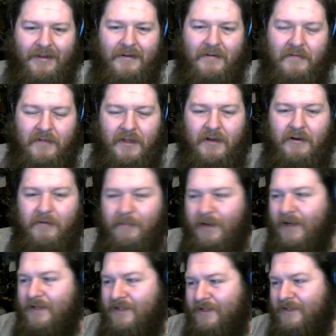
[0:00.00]
for the gold
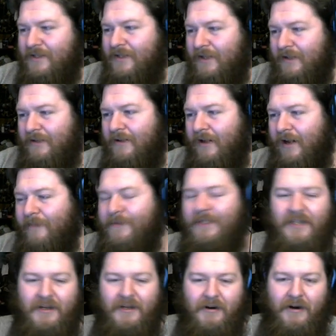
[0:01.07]
pages, the object
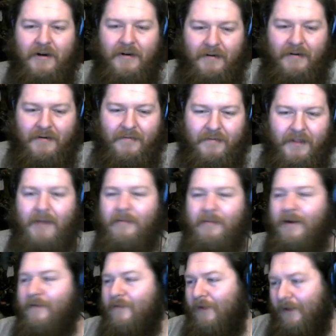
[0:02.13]
the art for
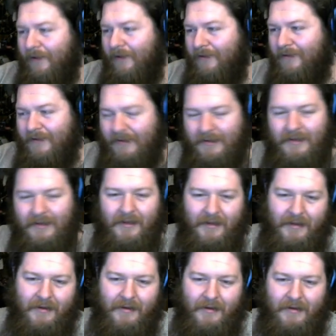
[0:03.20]
Library of Ruina.
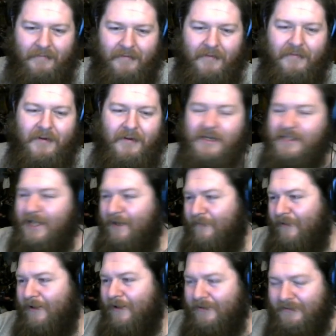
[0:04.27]
Feel free to say I'm
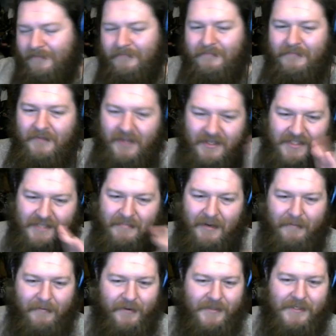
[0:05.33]
wrong. This is
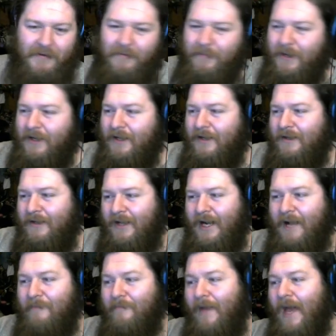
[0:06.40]
my personal opinion, and
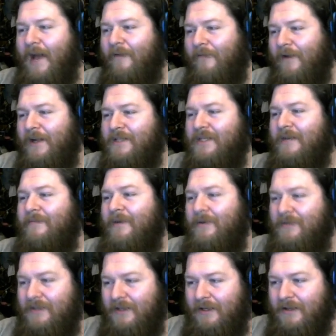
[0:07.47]
I'm halfway sit
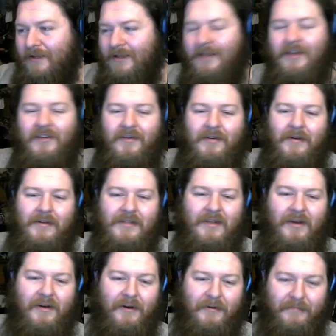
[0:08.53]
posting.
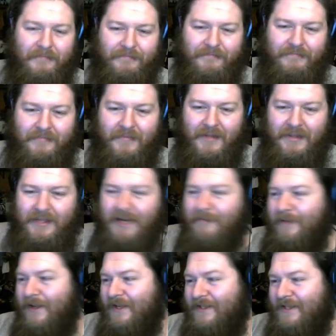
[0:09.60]
So, that
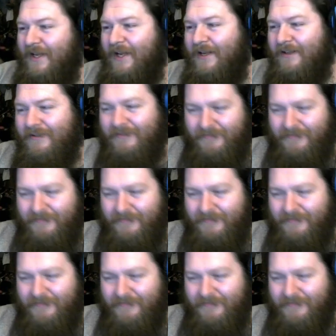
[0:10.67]
being said,